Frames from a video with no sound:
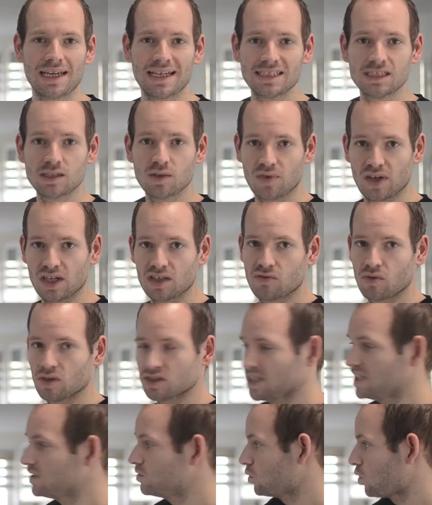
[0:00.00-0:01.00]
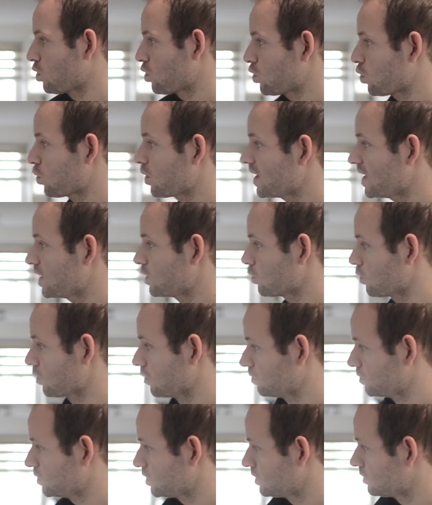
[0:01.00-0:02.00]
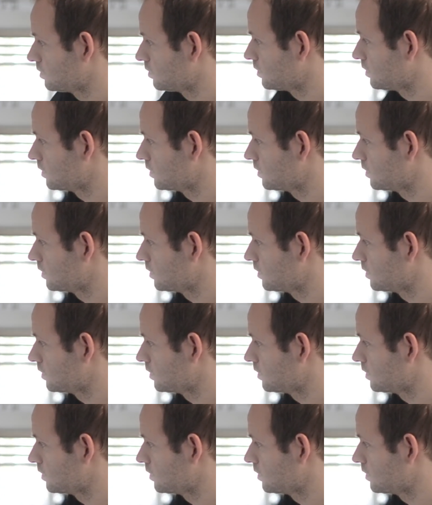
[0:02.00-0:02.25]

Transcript: list of interest into three groups.